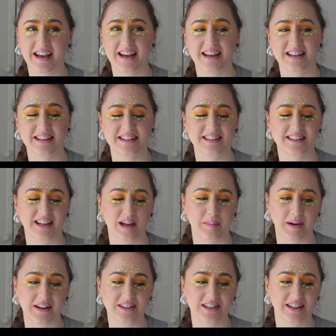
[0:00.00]
And I'm
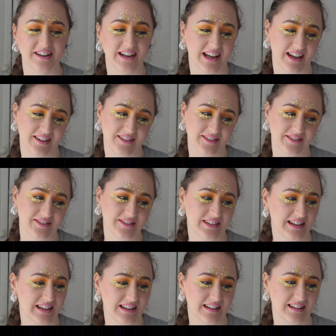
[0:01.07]
actually going to have,
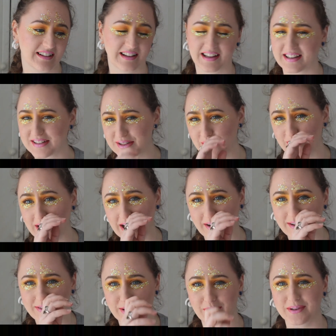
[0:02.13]
like, so
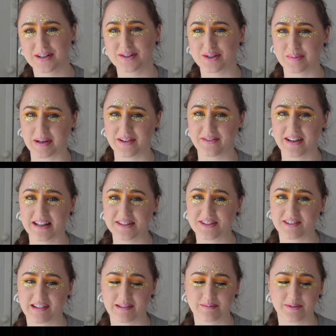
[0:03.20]
now if I want to do my
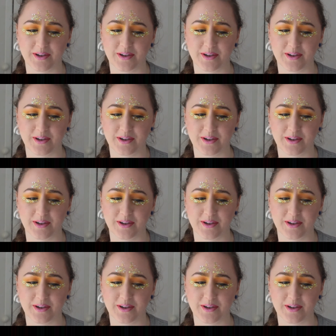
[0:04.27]
Instagram